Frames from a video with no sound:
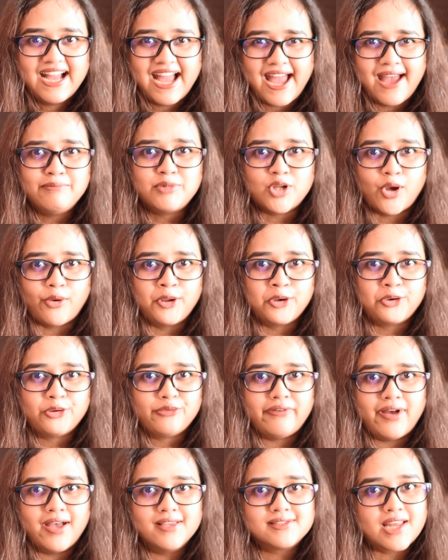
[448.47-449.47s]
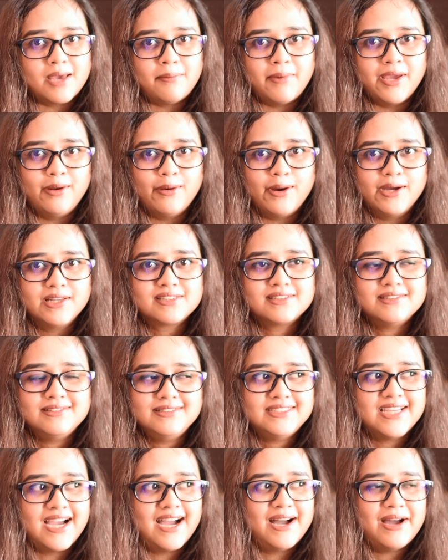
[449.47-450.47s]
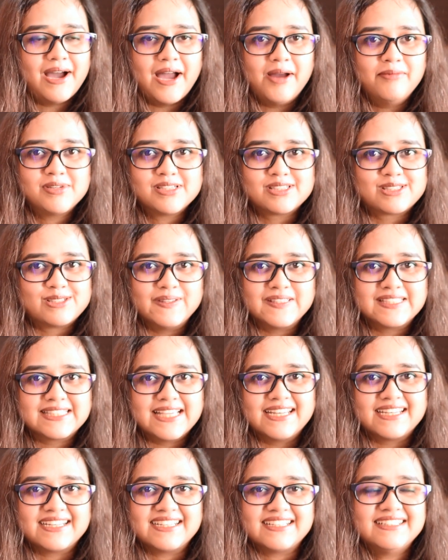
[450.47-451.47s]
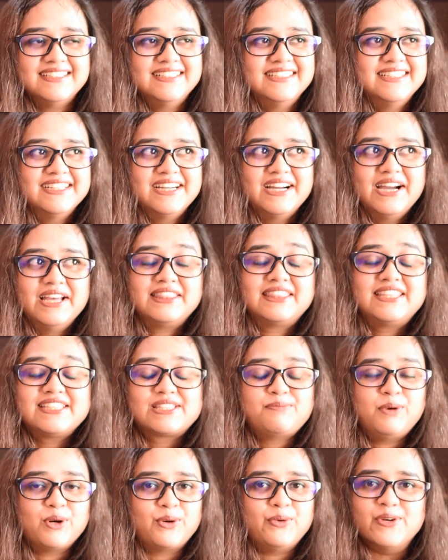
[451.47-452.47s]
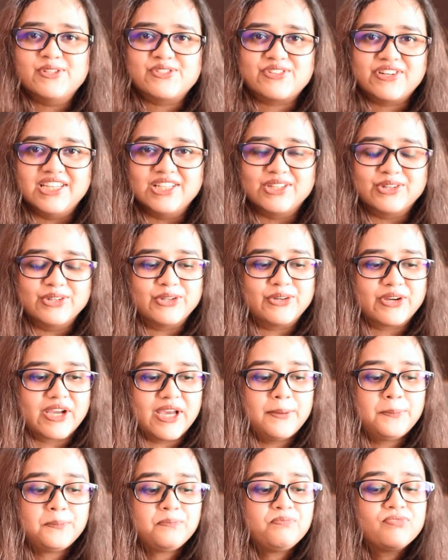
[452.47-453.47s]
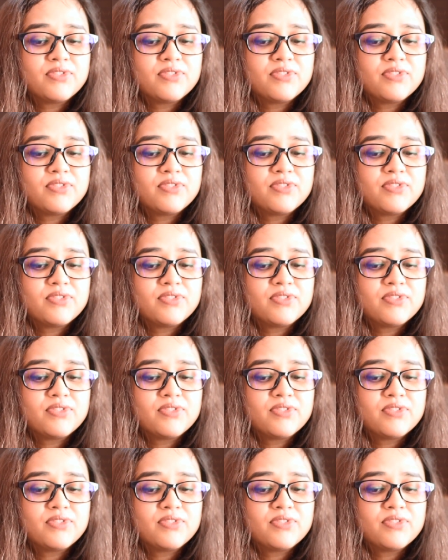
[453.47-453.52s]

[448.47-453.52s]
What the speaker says: I'm talking too fast, am I not? Yeah, I'm just so excited. This book was really good, okay?